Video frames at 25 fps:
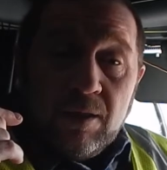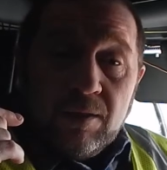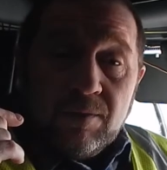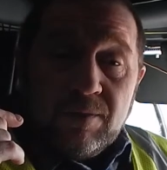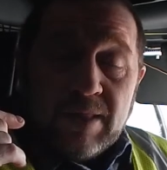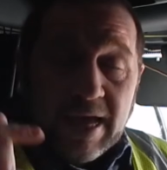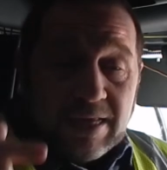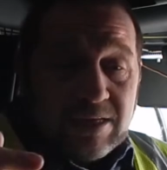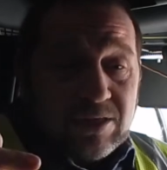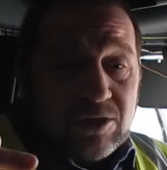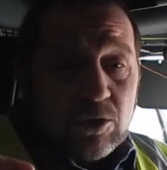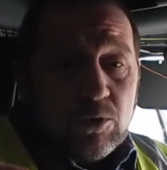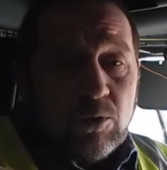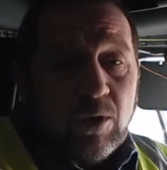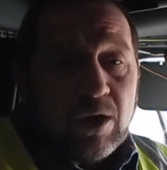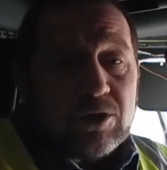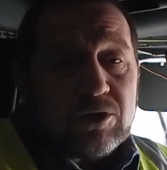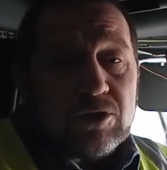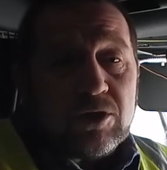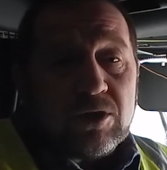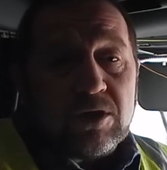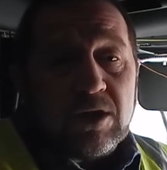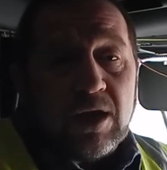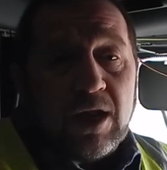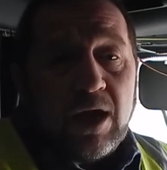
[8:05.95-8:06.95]
That's the
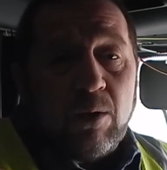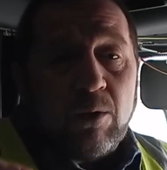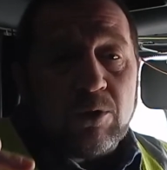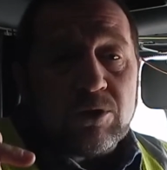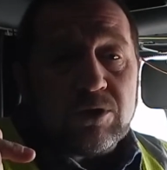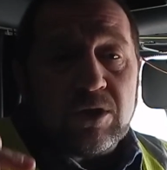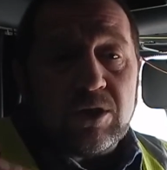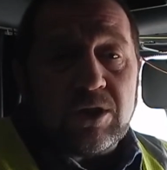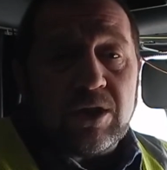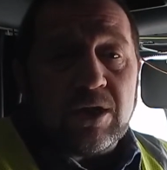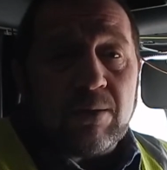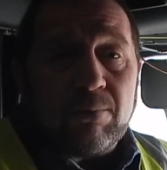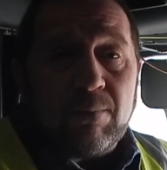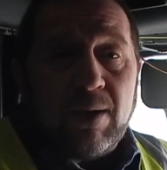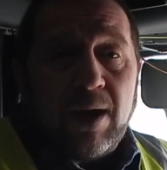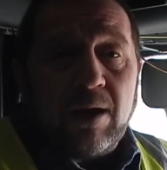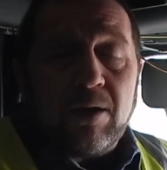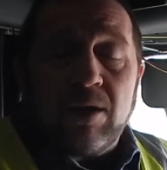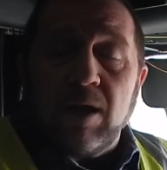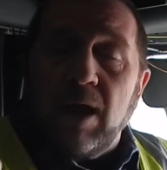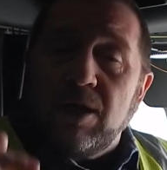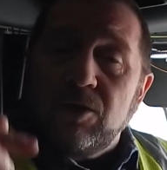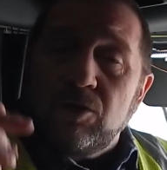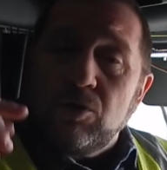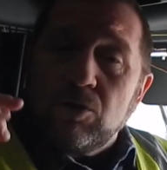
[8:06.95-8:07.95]
question today I want you to think
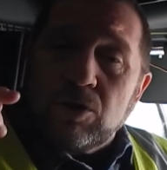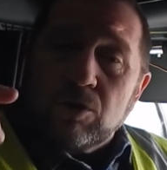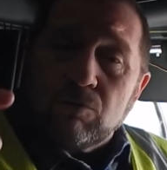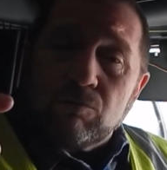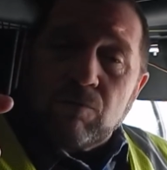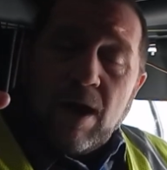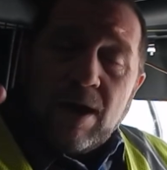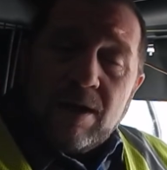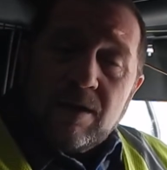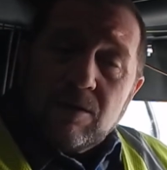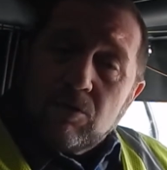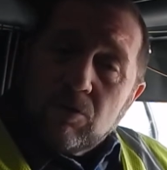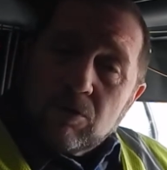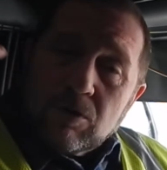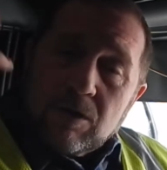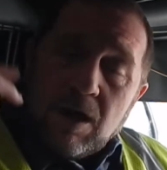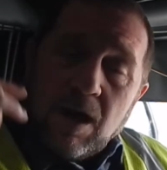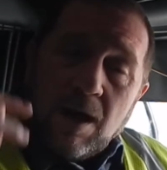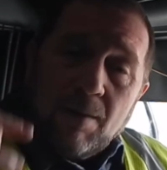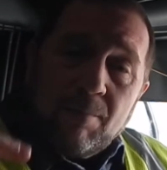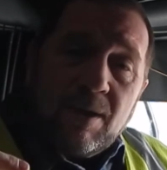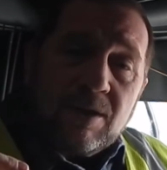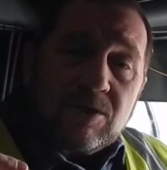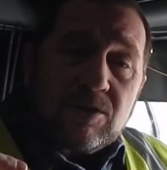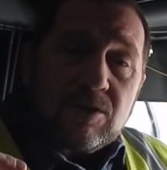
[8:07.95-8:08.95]
about. And you could write your
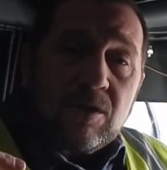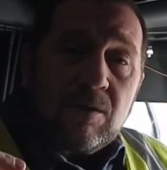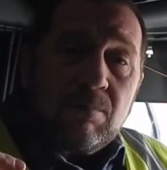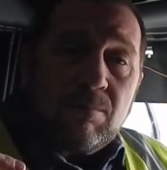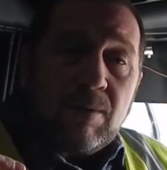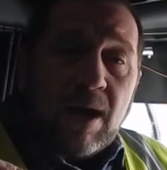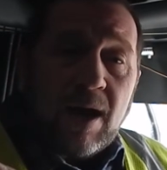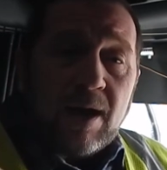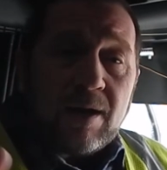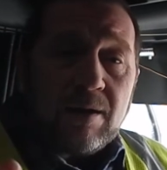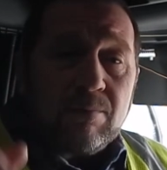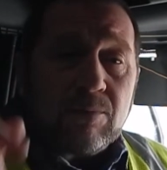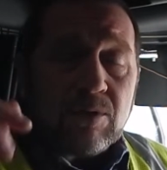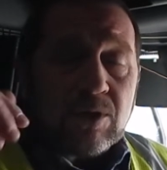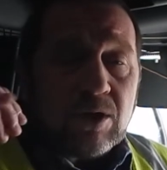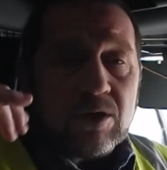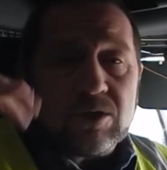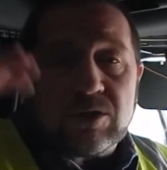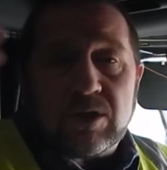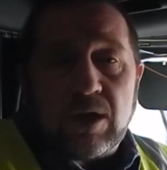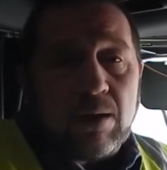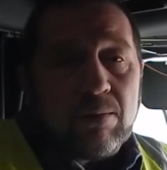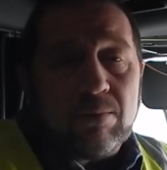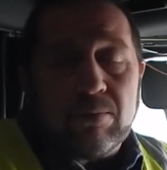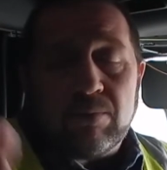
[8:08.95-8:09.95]
comments on the bottom, because
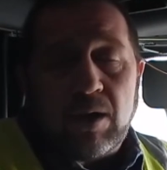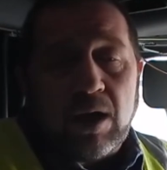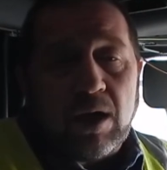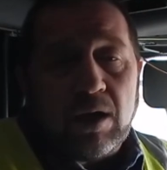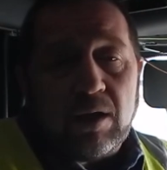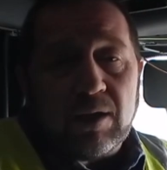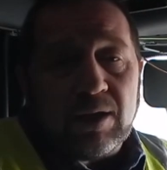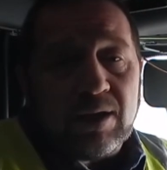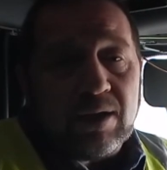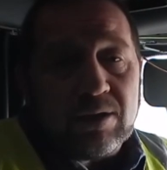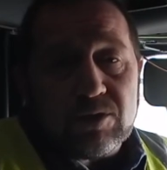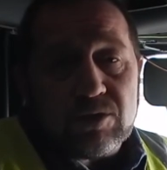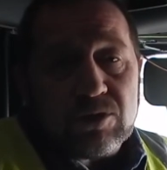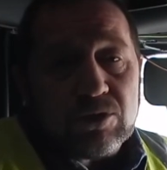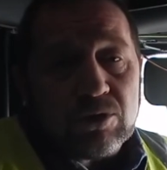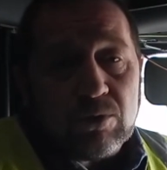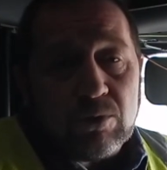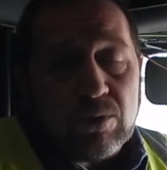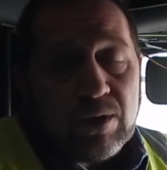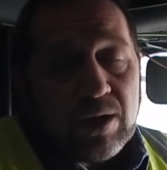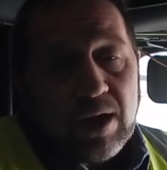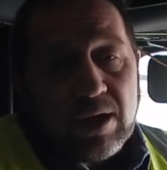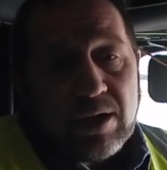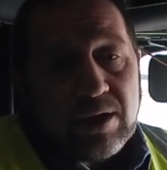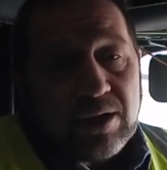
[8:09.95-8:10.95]
I'll answer
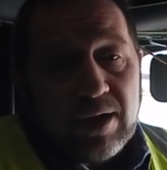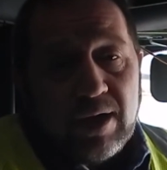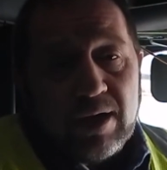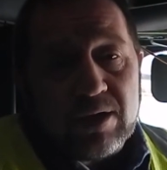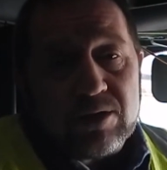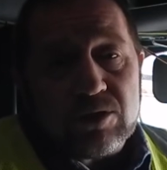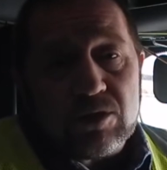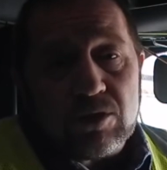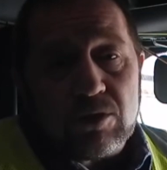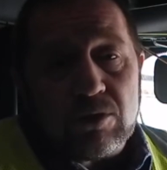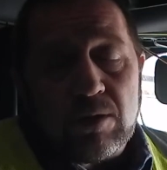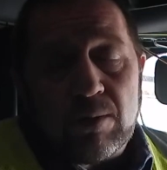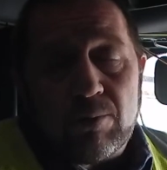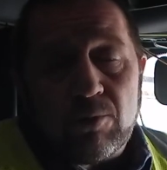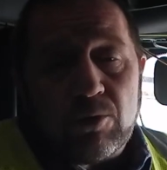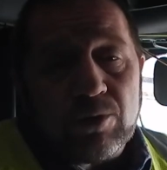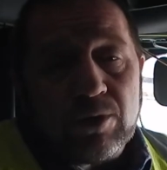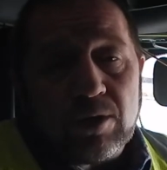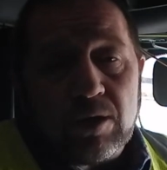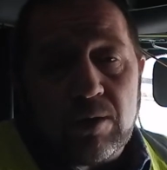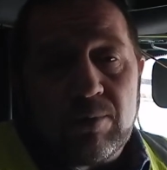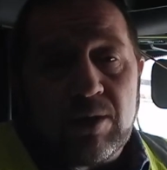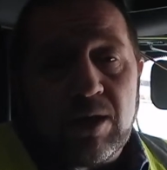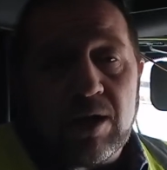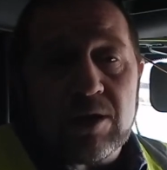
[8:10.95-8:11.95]
what I can answer. I'm only
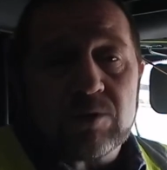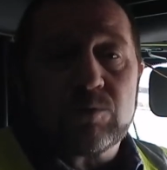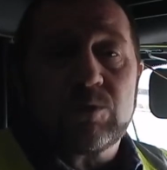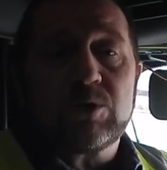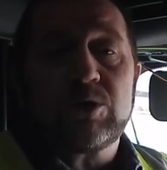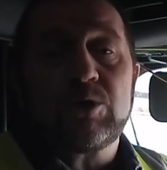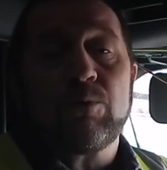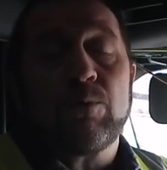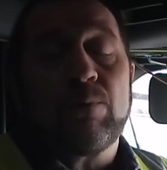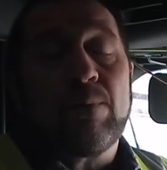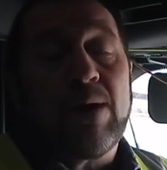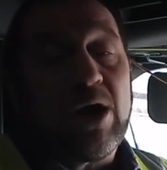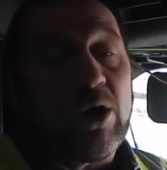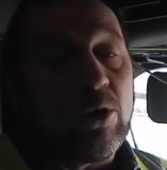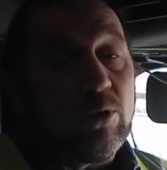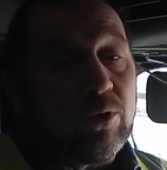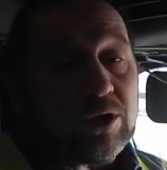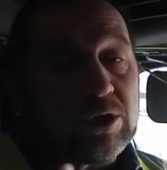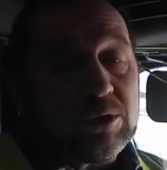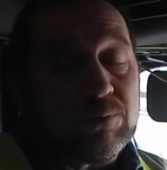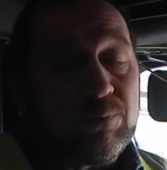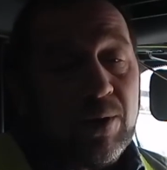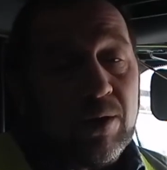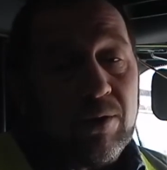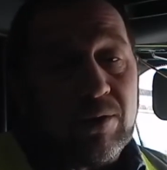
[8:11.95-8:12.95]
going to be honest with you. My own
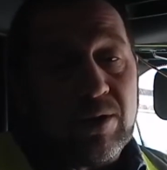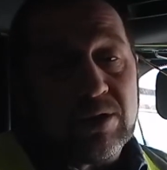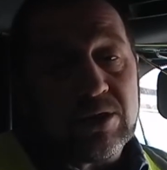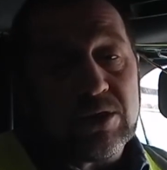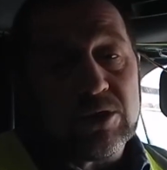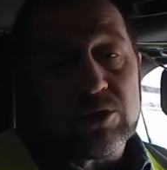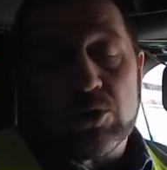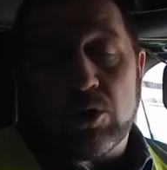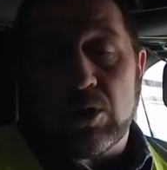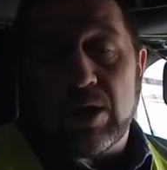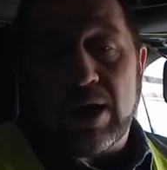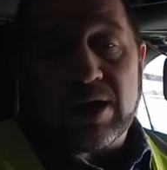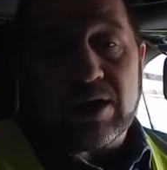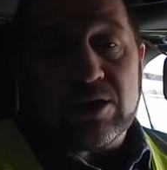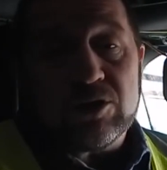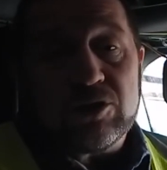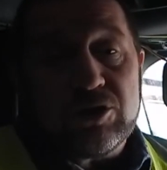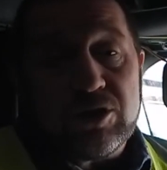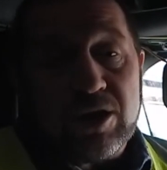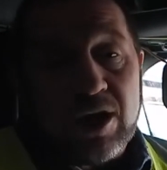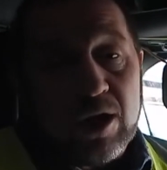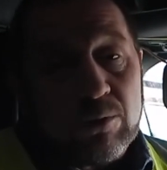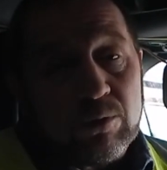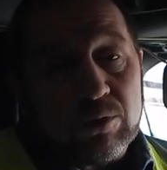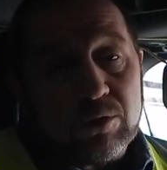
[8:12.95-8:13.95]
experience is all I can
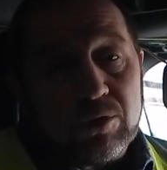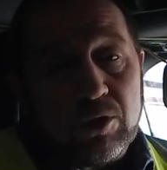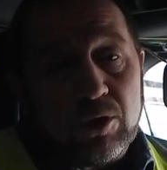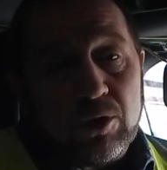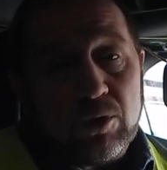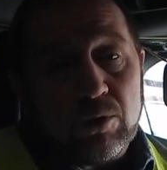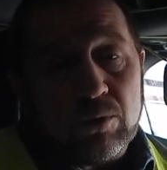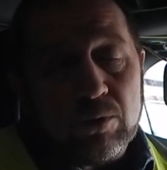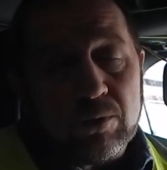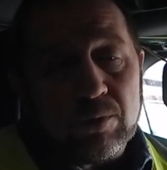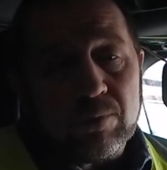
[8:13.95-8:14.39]
share with you.